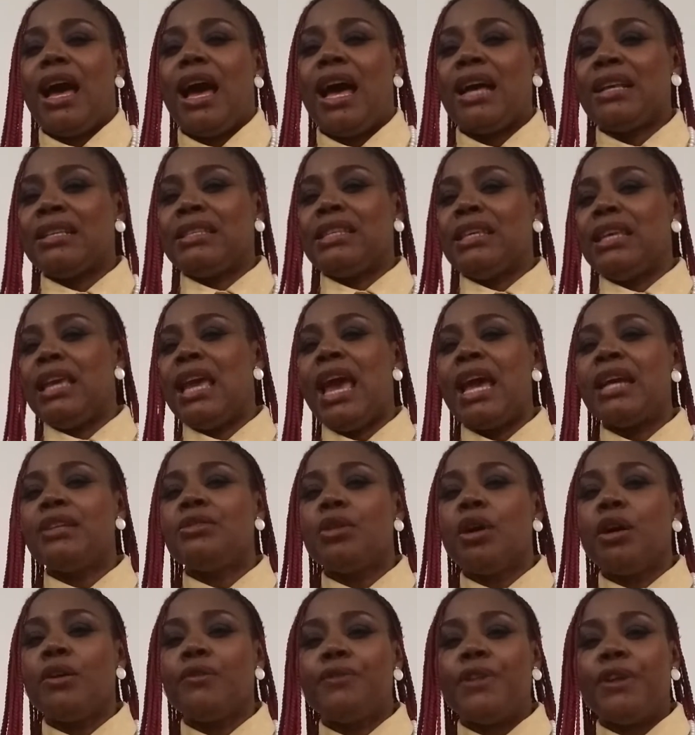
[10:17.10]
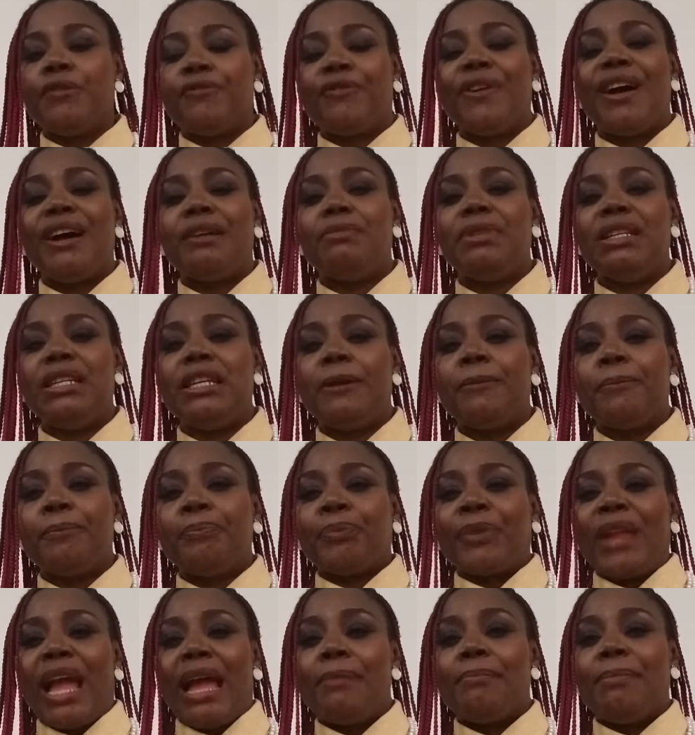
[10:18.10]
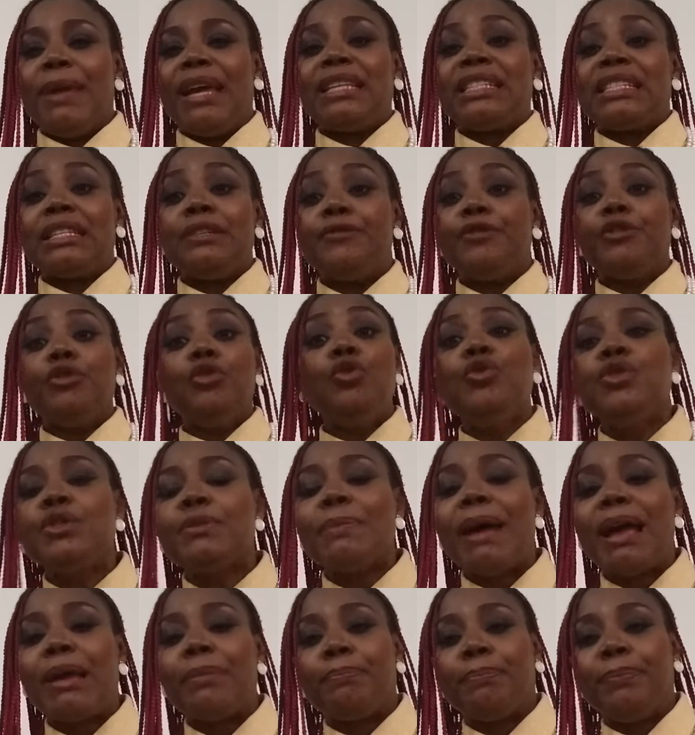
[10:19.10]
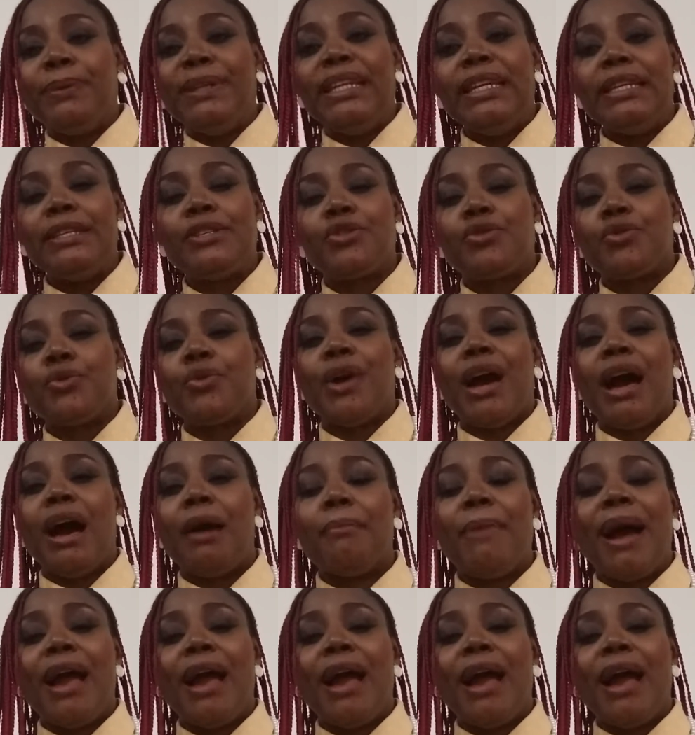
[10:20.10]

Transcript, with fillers: as the head of the family. I might even lose my place to her.